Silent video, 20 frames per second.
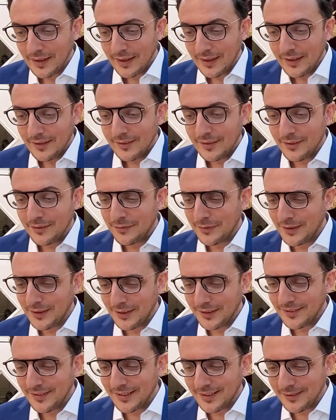So his friend
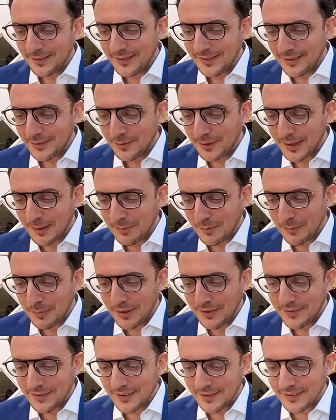looks at him and he says, what type of
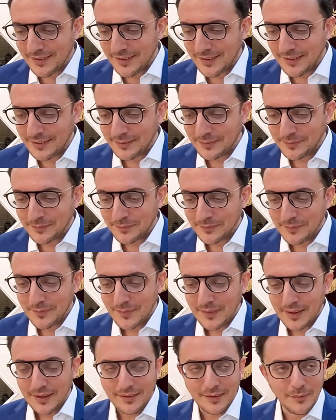blessing is that?
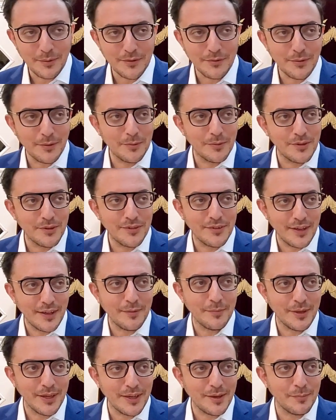He said, what's wrong with just
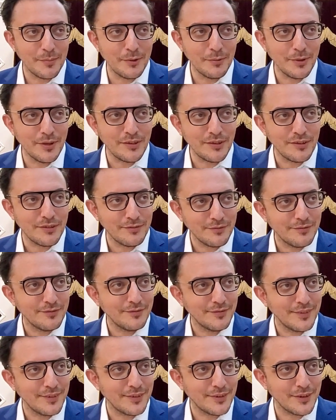telling me I could be rich?
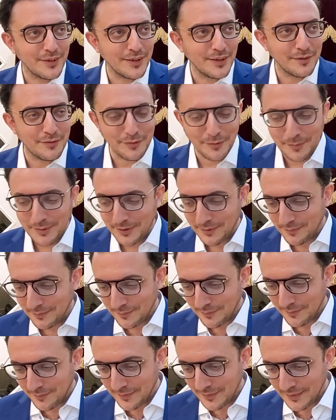That's good enough for me.
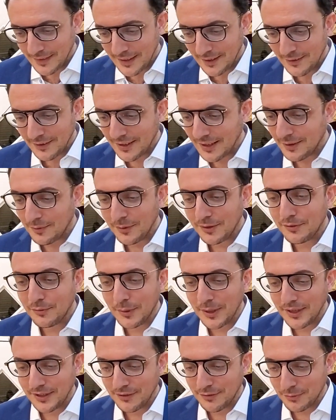I don't care which
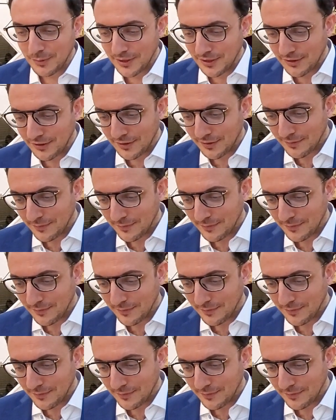way it's rich.